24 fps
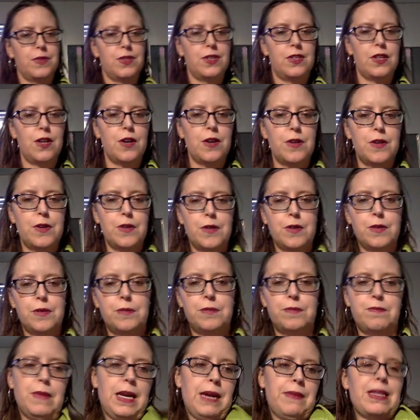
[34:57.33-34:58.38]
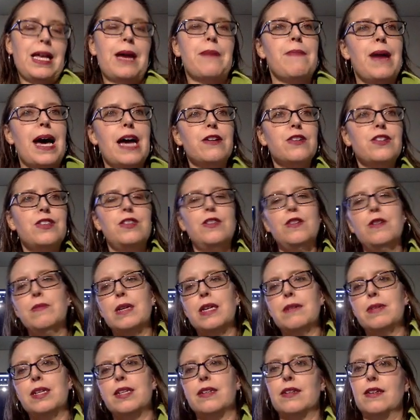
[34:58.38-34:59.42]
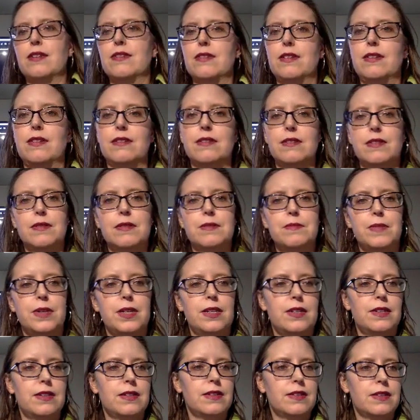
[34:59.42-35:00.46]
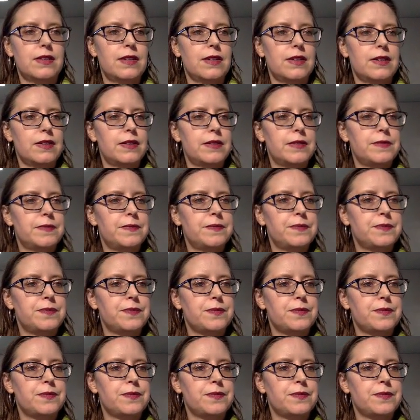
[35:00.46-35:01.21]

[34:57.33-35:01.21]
so maybe that matters to you. Maybe it doesn't. but um,